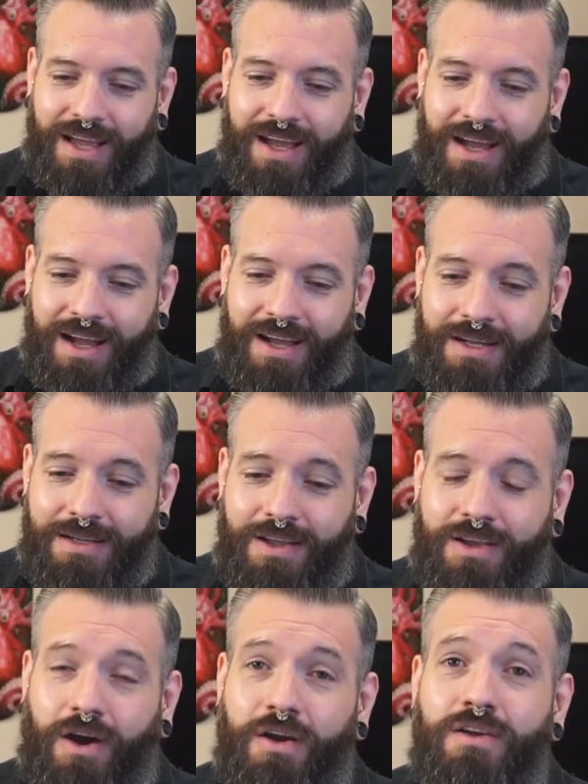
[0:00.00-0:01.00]

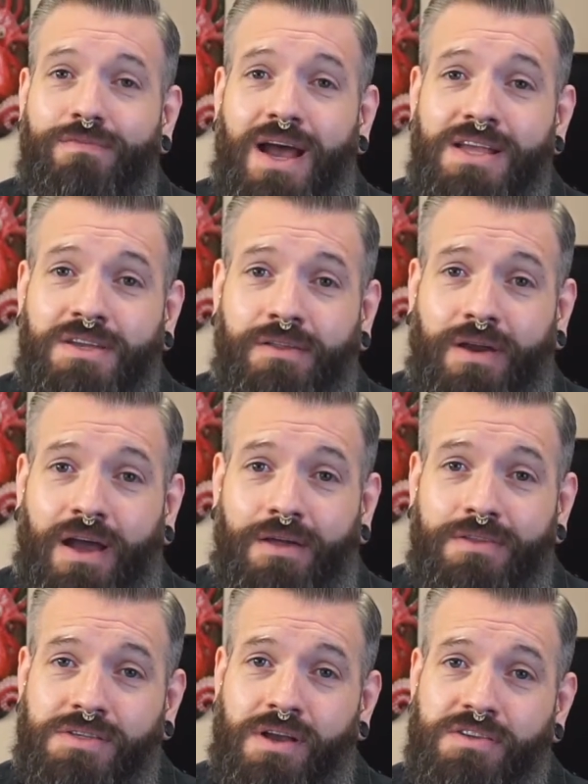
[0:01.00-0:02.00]
Cardiovascular
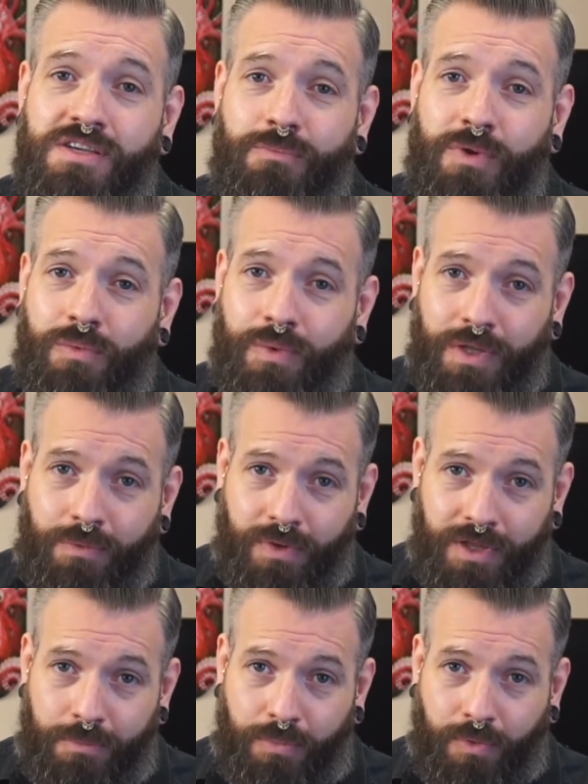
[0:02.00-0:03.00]
health is also going to be really,
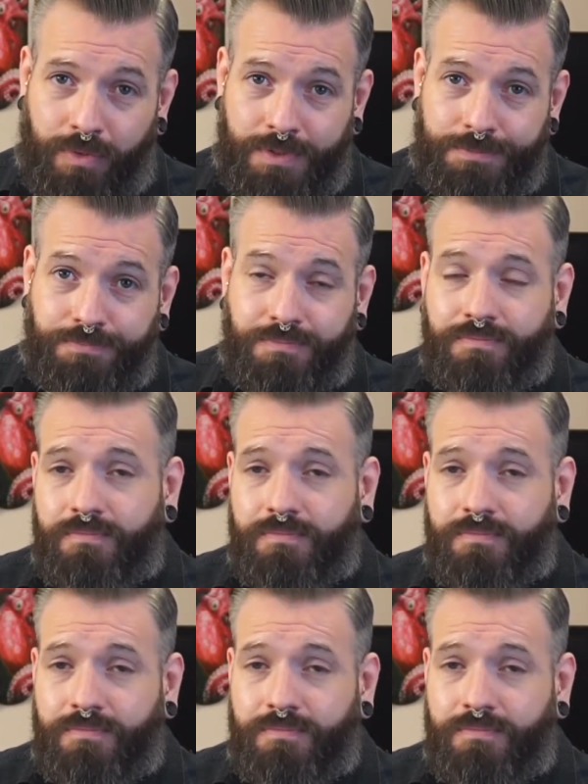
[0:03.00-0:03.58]
really important.